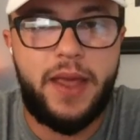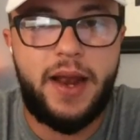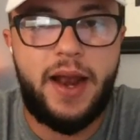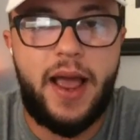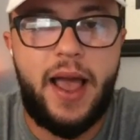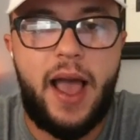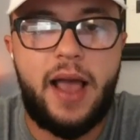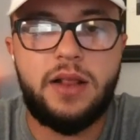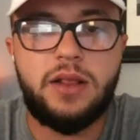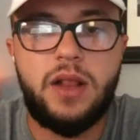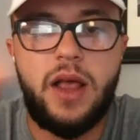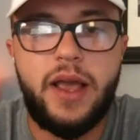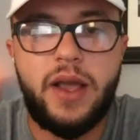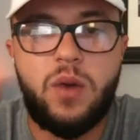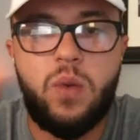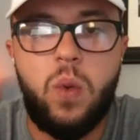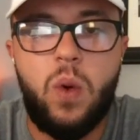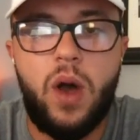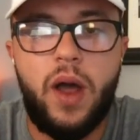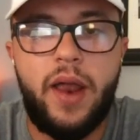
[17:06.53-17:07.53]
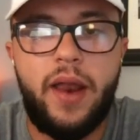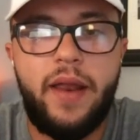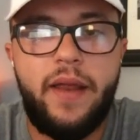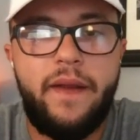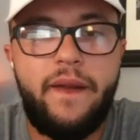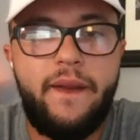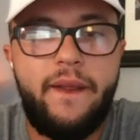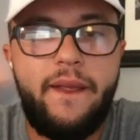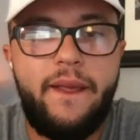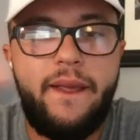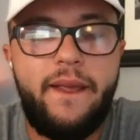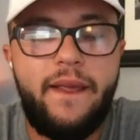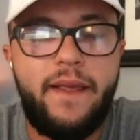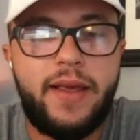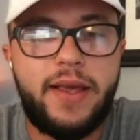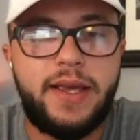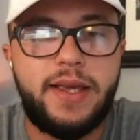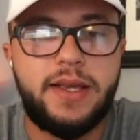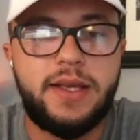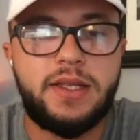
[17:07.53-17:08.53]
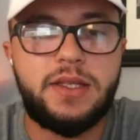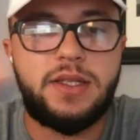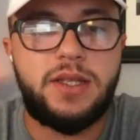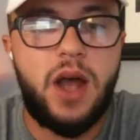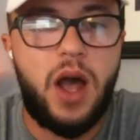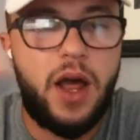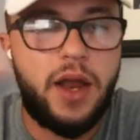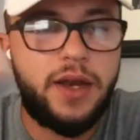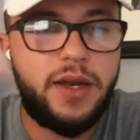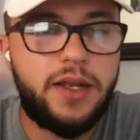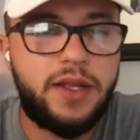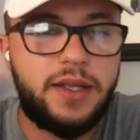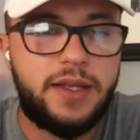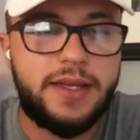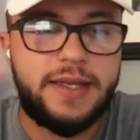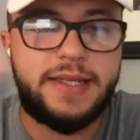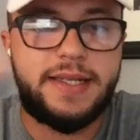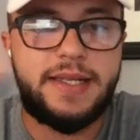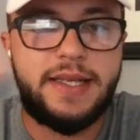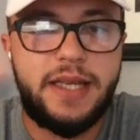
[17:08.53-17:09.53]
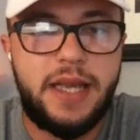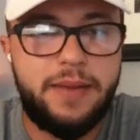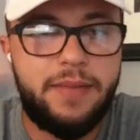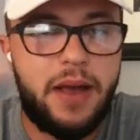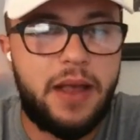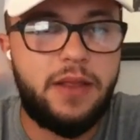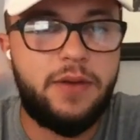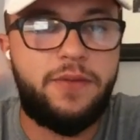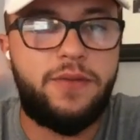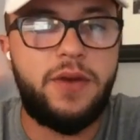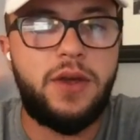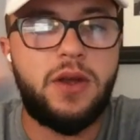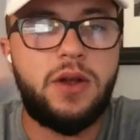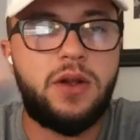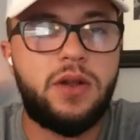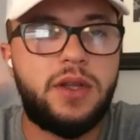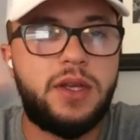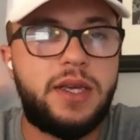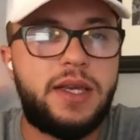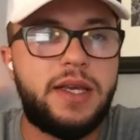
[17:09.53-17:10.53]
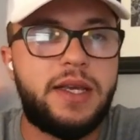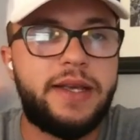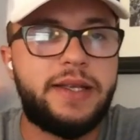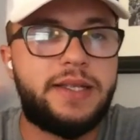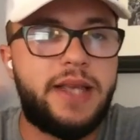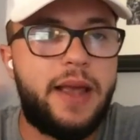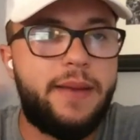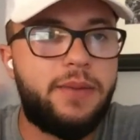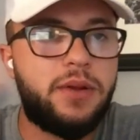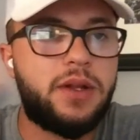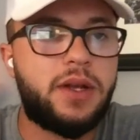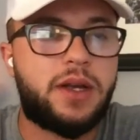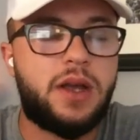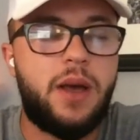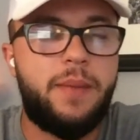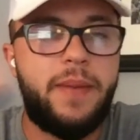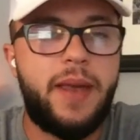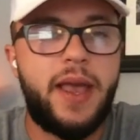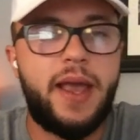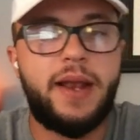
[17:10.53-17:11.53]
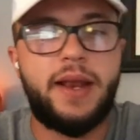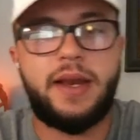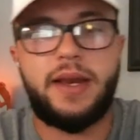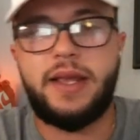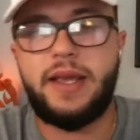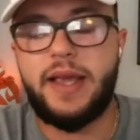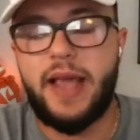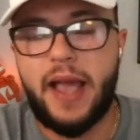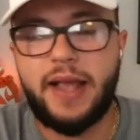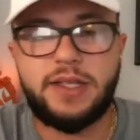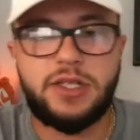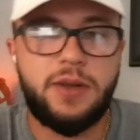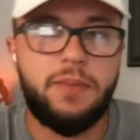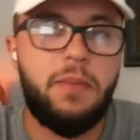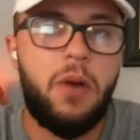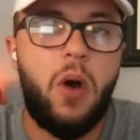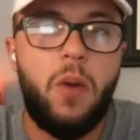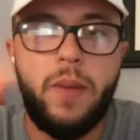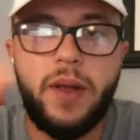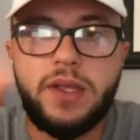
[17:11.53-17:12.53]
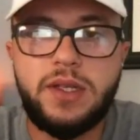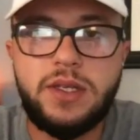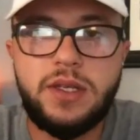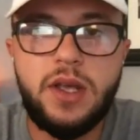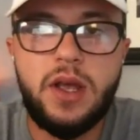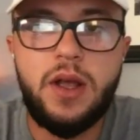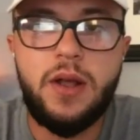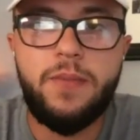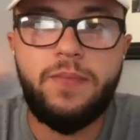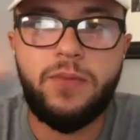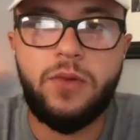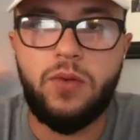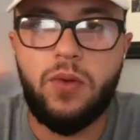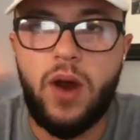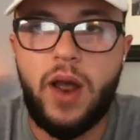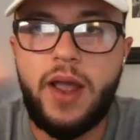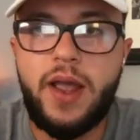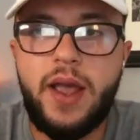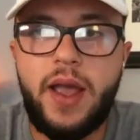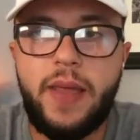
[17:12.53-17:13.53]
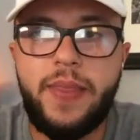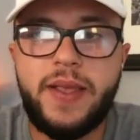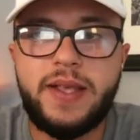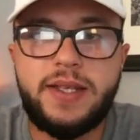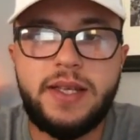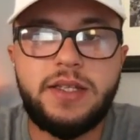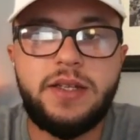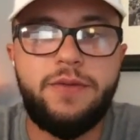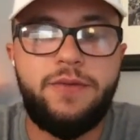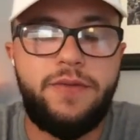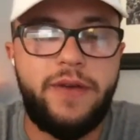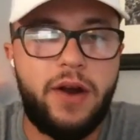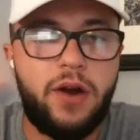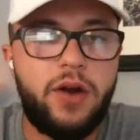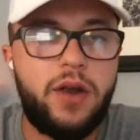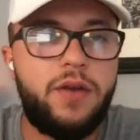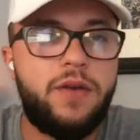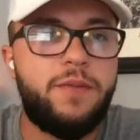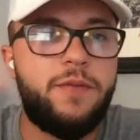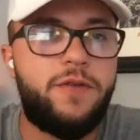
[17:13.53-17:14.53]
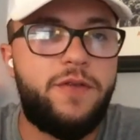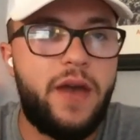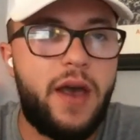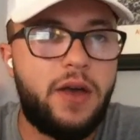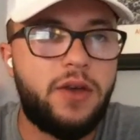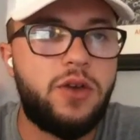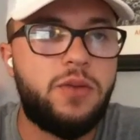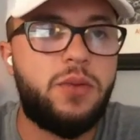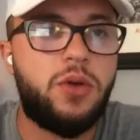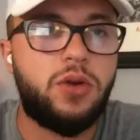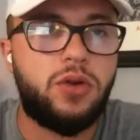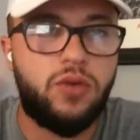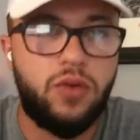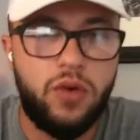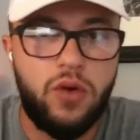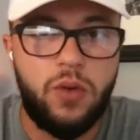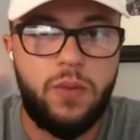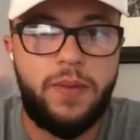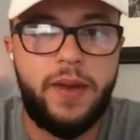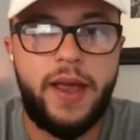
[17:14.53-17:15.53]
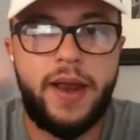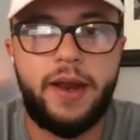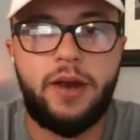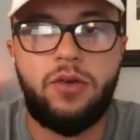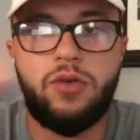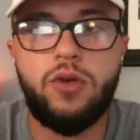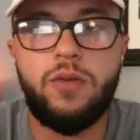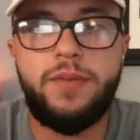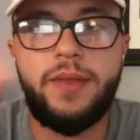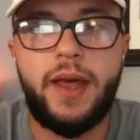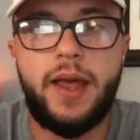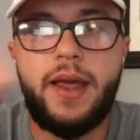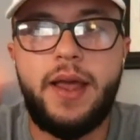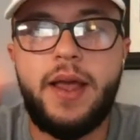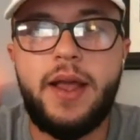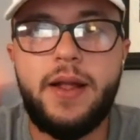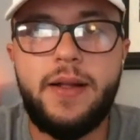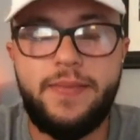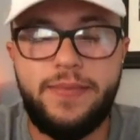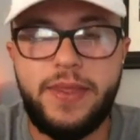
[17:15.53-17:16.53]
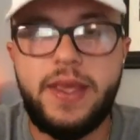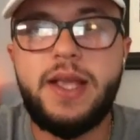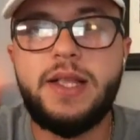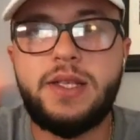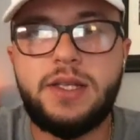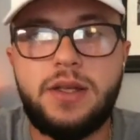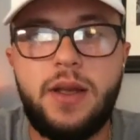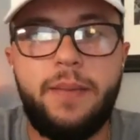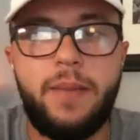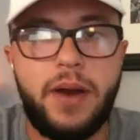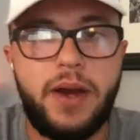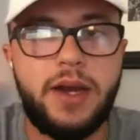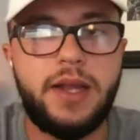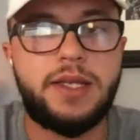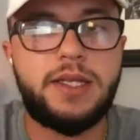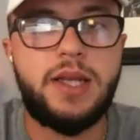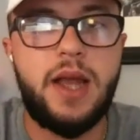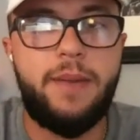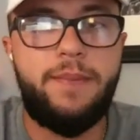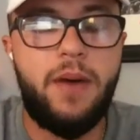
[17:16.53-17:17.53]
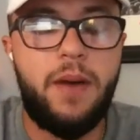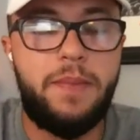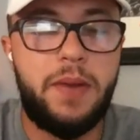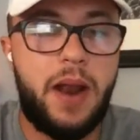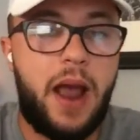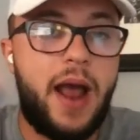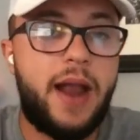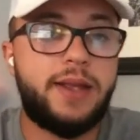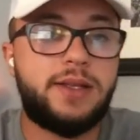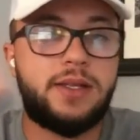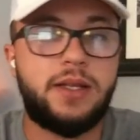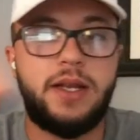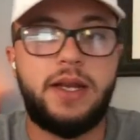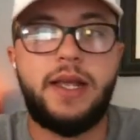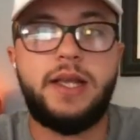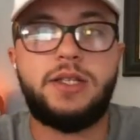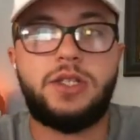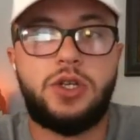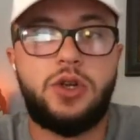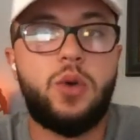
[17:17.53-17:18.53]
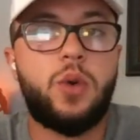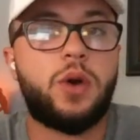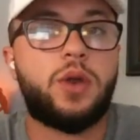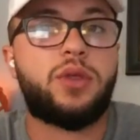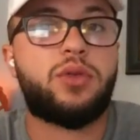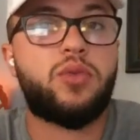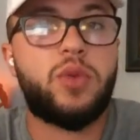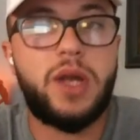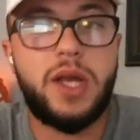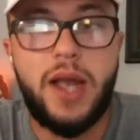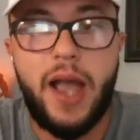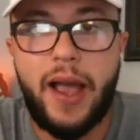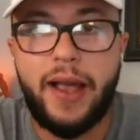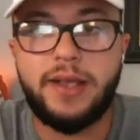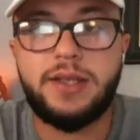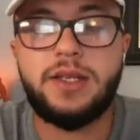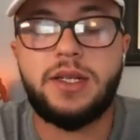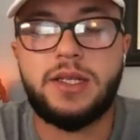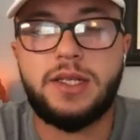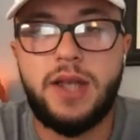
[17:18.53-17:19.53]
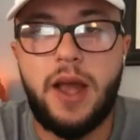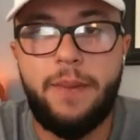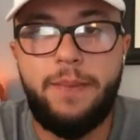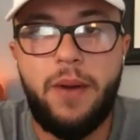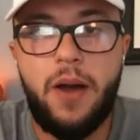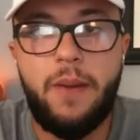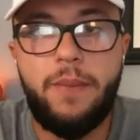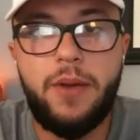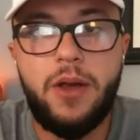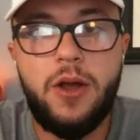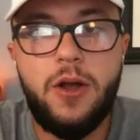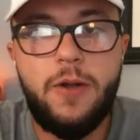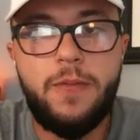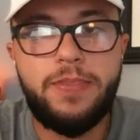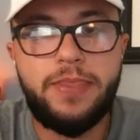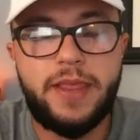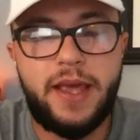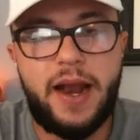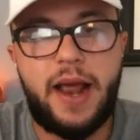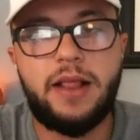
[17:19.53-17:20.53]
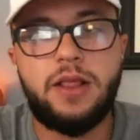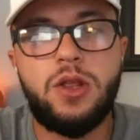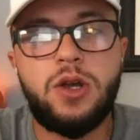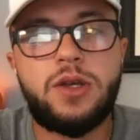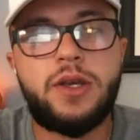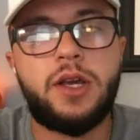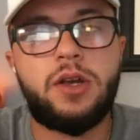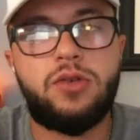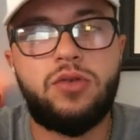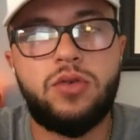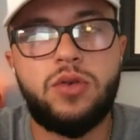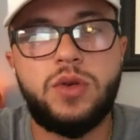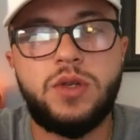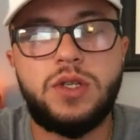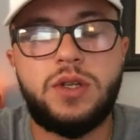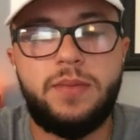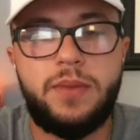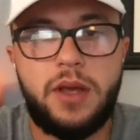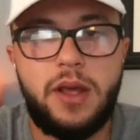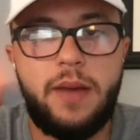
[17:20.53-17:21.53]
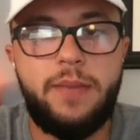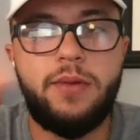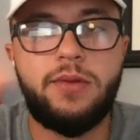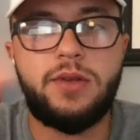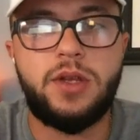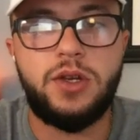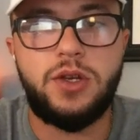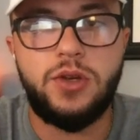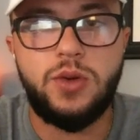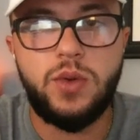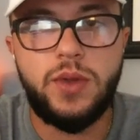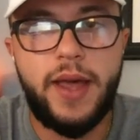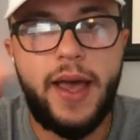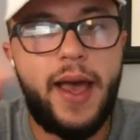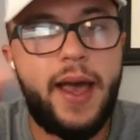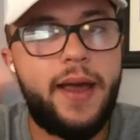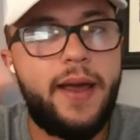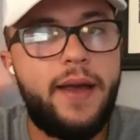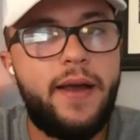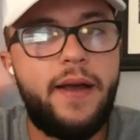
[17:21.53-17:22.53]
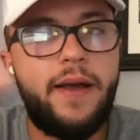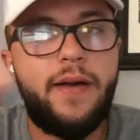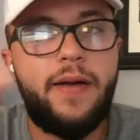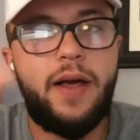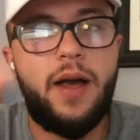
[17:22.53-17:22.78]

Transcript: And I, I like what he has done. You see him on the field. He is able to come in, and he had some moments, right? And this is a very valuable group and a group that needs somebody to step up and honestly needs two or three guys to step up. And I look at Cruz to be able to do that.